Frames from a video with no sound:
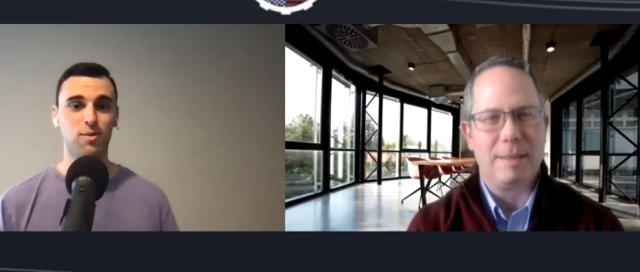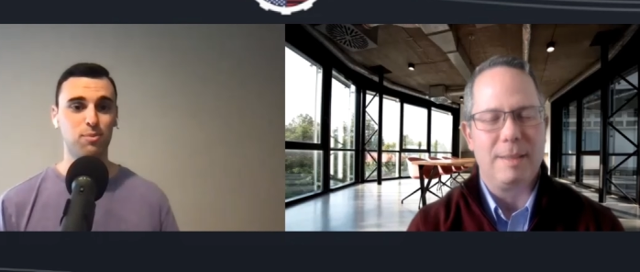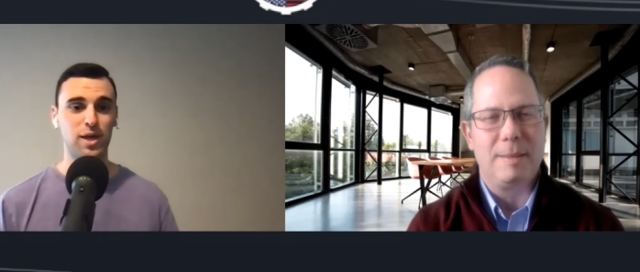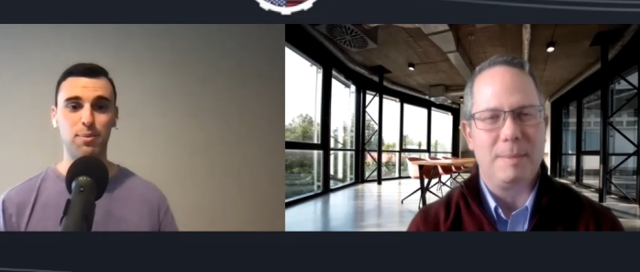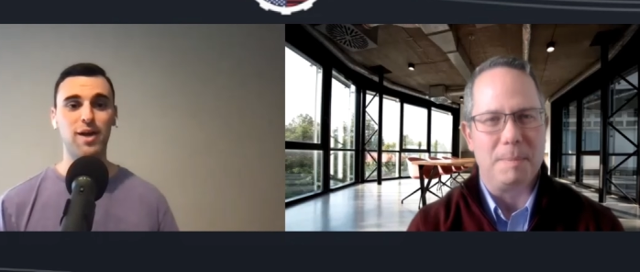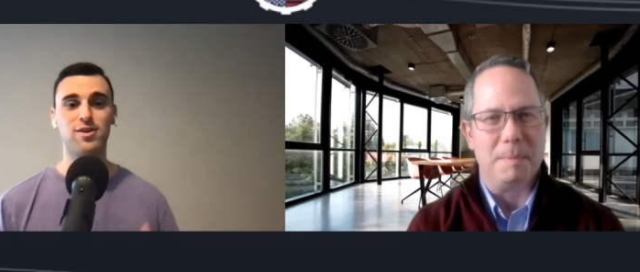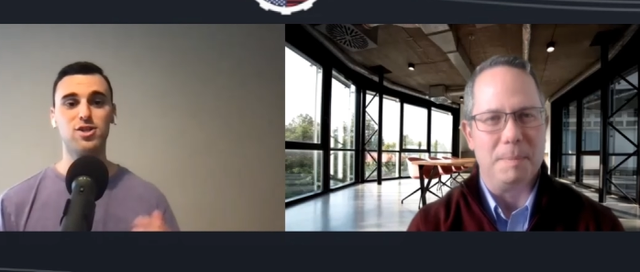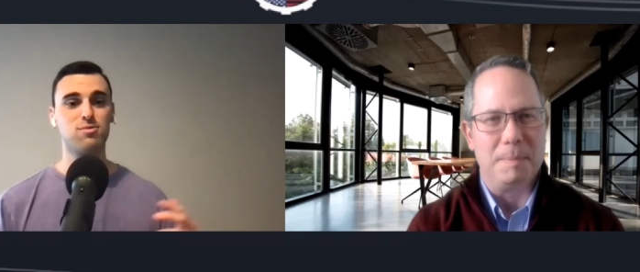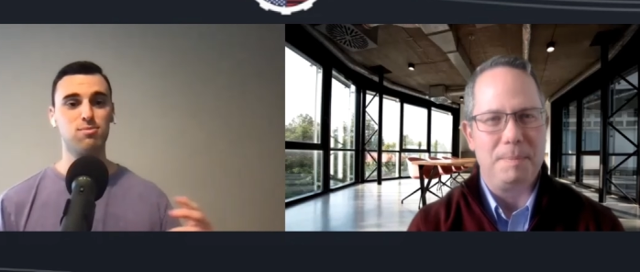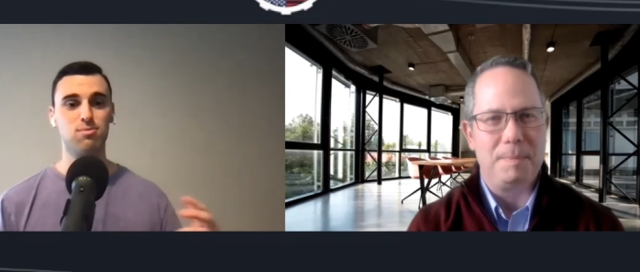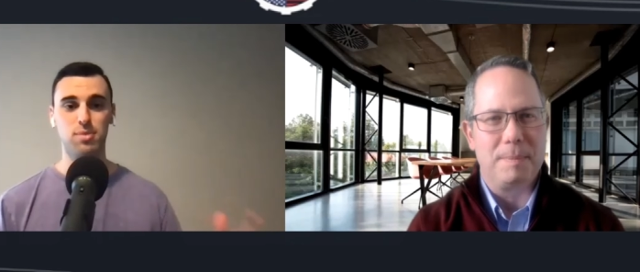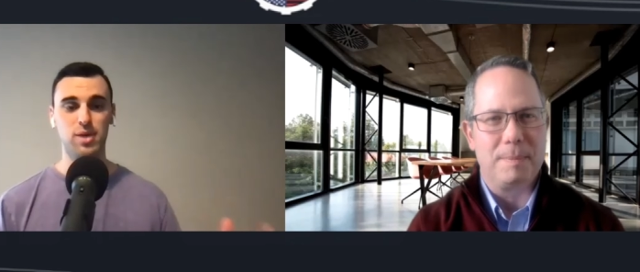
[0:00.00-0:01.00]
Speaker 1: people I
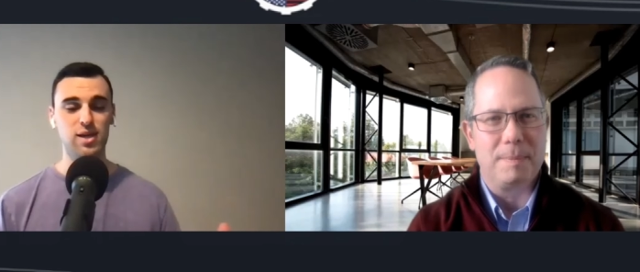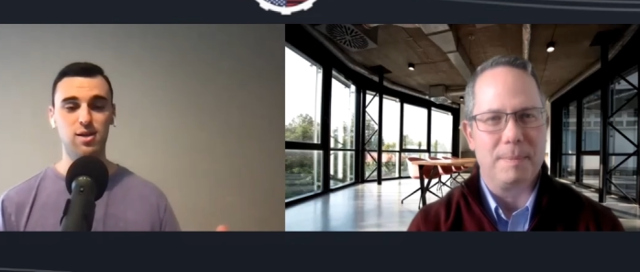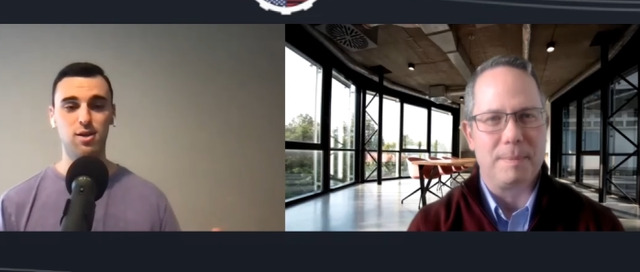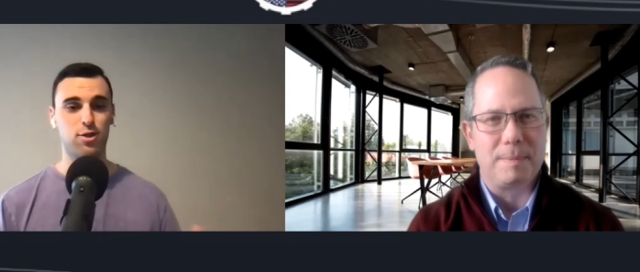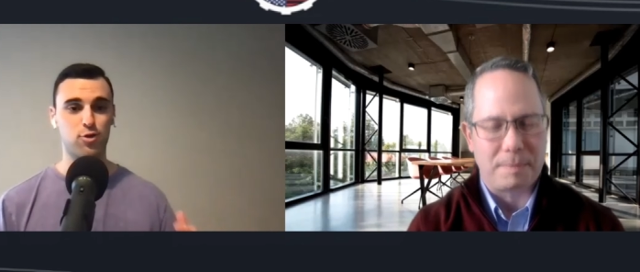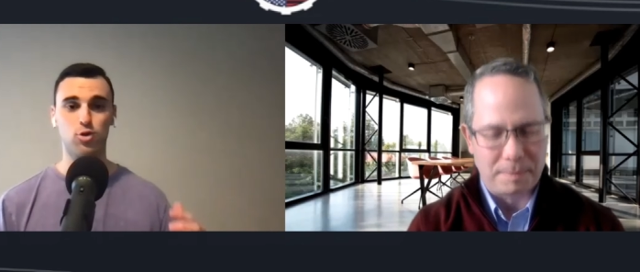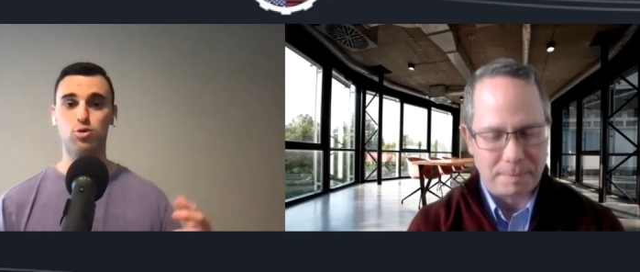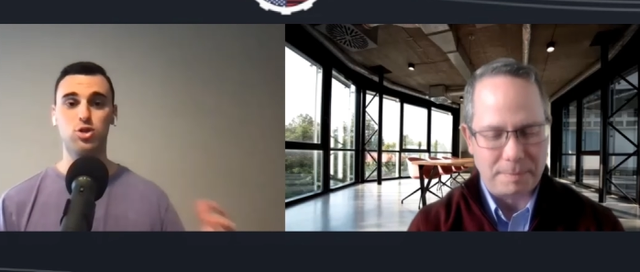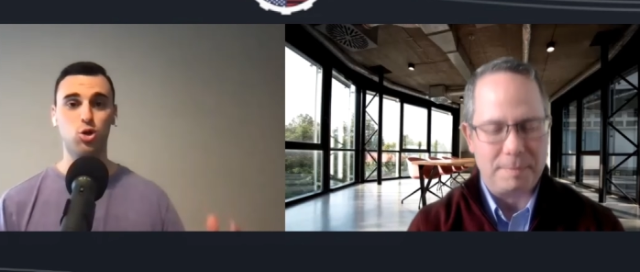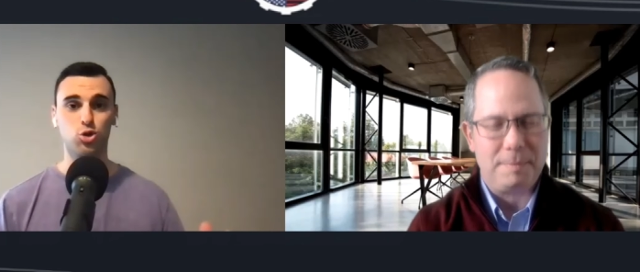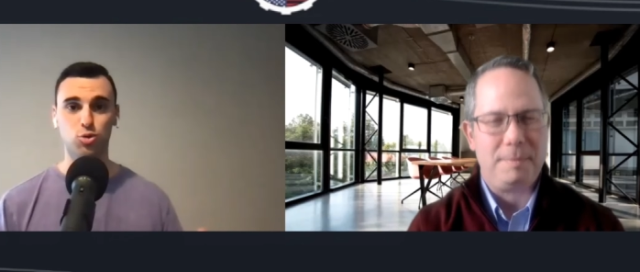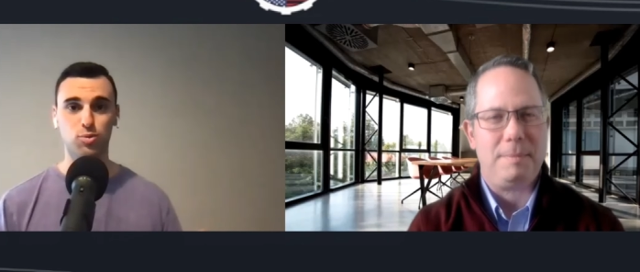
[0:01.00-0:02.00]
just meet through
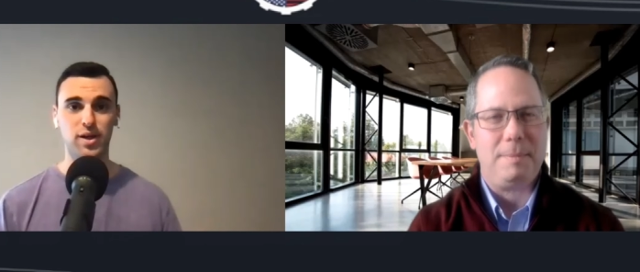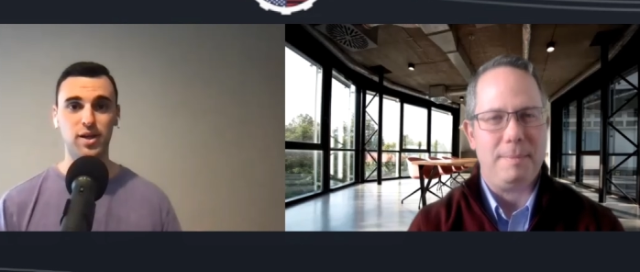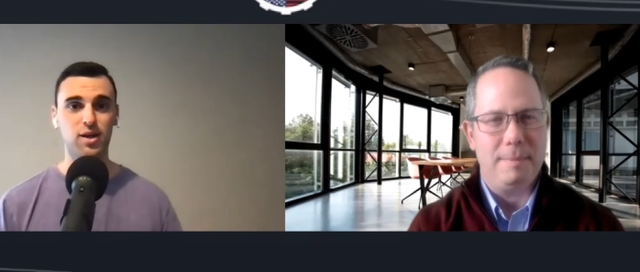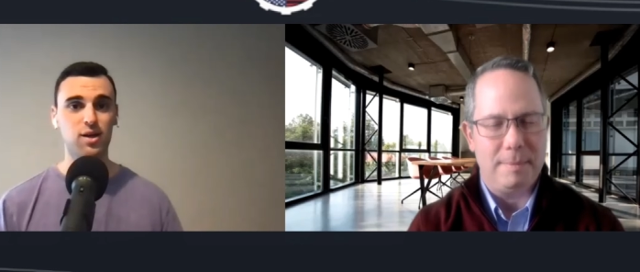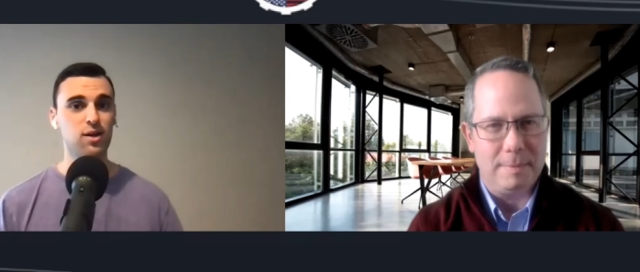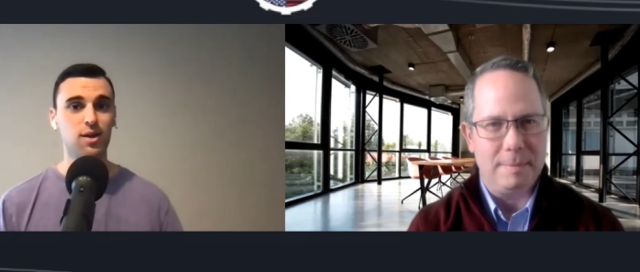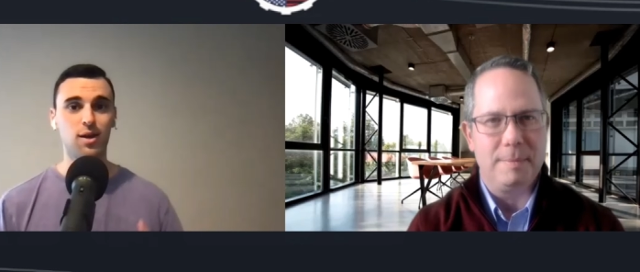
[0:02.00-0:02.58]
social media.